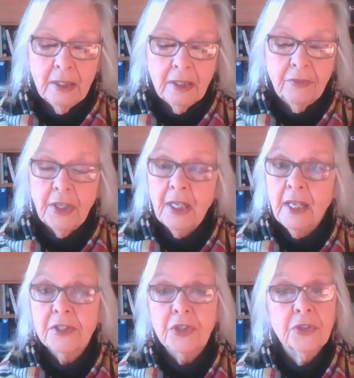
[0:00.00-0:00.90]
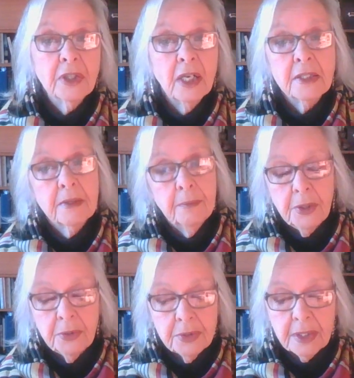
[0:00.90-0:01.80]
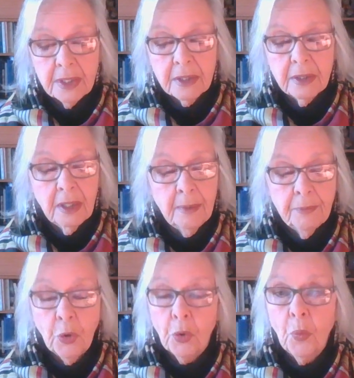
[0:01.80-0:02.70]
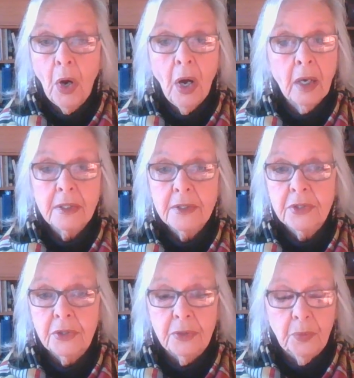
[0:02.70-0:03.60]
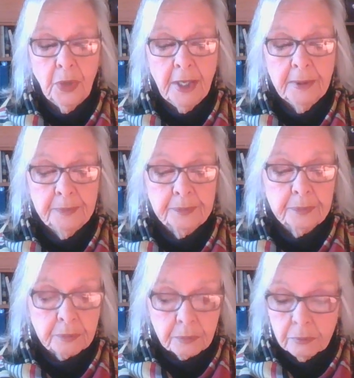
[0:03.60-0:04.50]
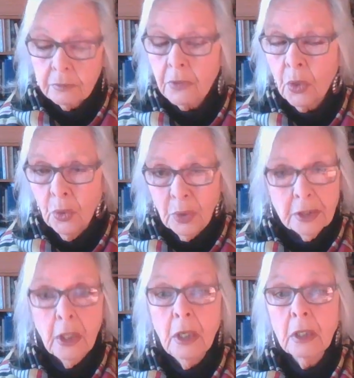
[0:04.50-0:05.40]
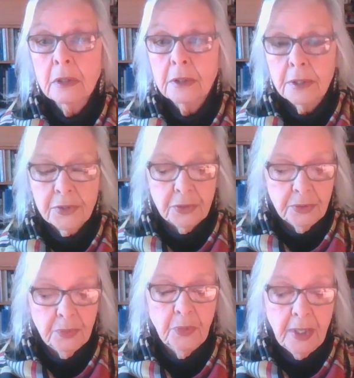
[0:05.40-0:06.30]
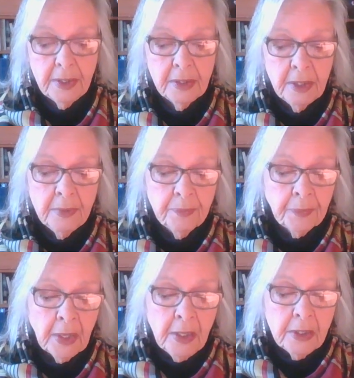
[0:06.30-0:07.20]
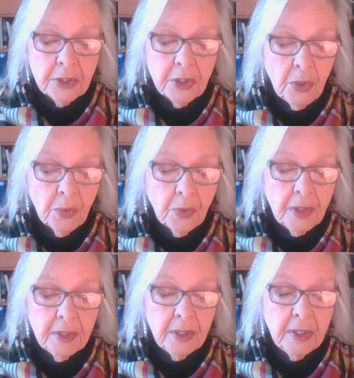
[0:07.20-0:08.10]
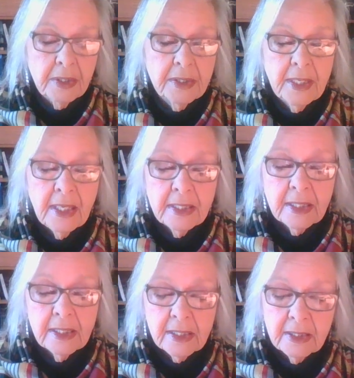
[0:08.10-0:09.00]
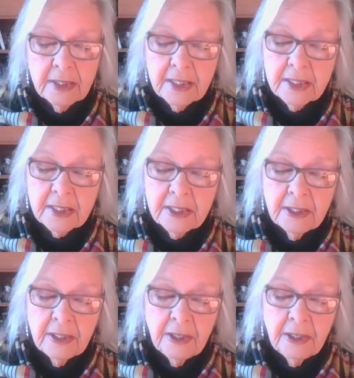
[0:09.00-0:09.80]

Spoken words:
if they like certain kinds of music, or walk a certain way, or talk a certain way. So does this list